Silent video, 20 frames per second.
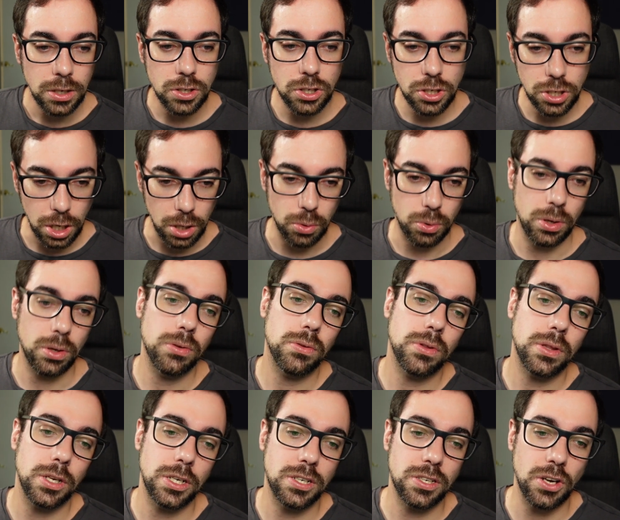So
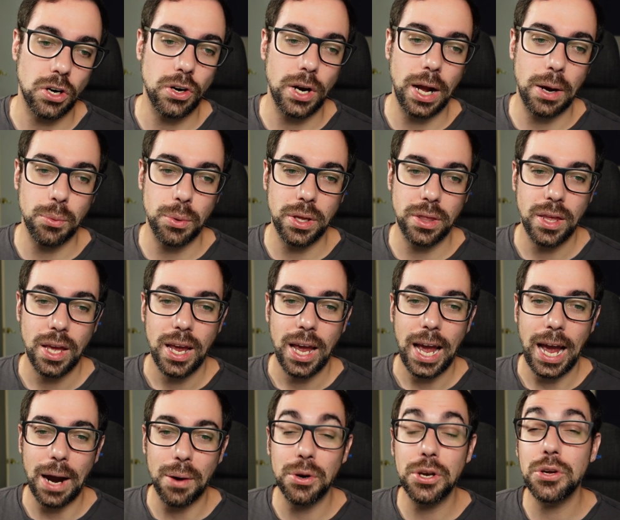they started out with,
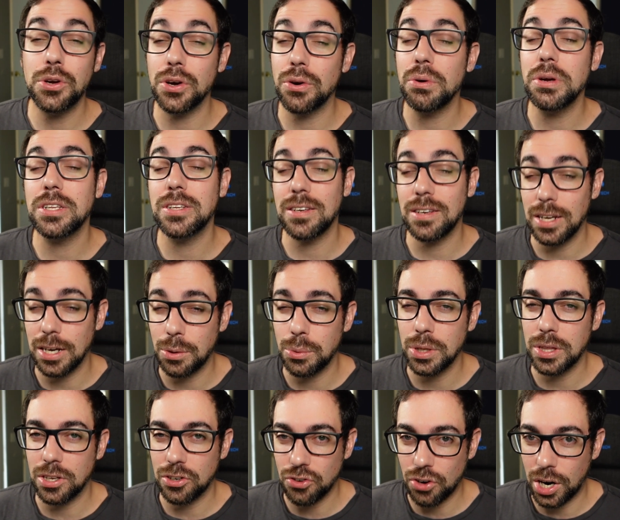how are you going to
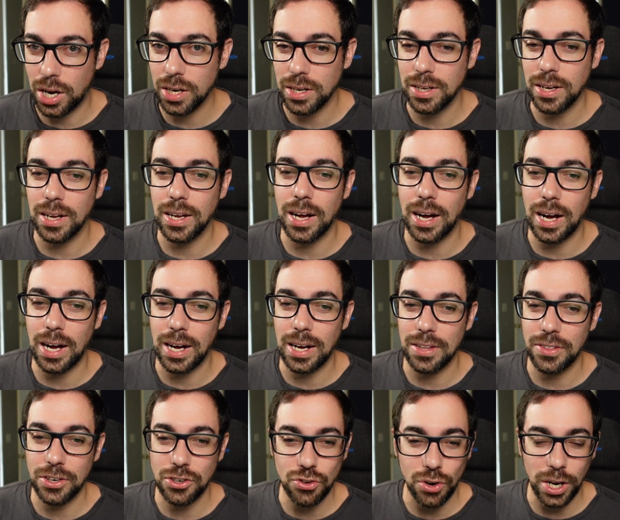deal with the
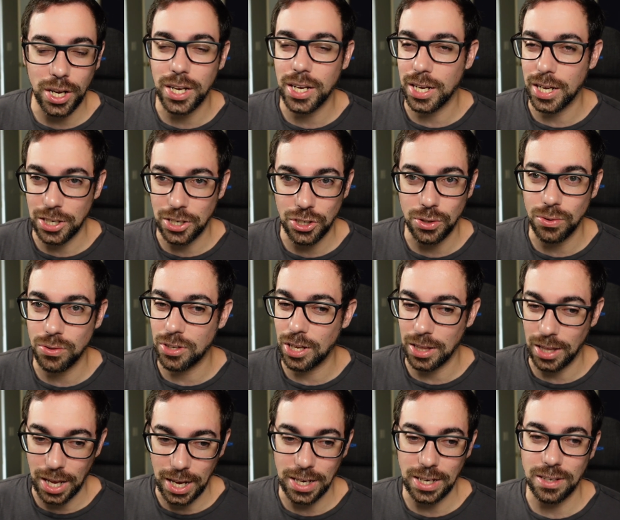drugging issues
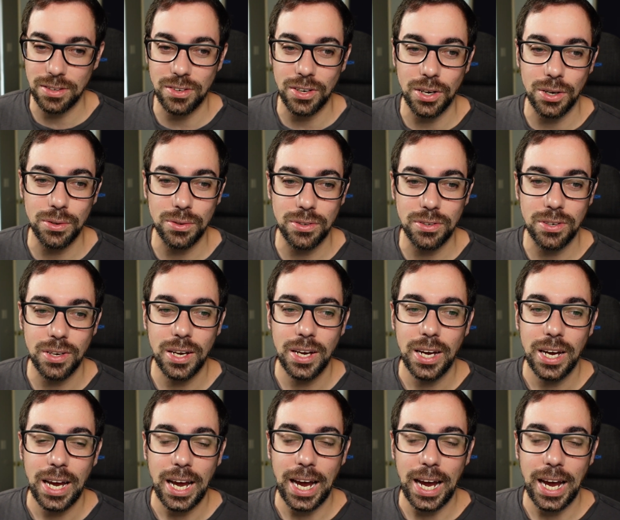at landing zones?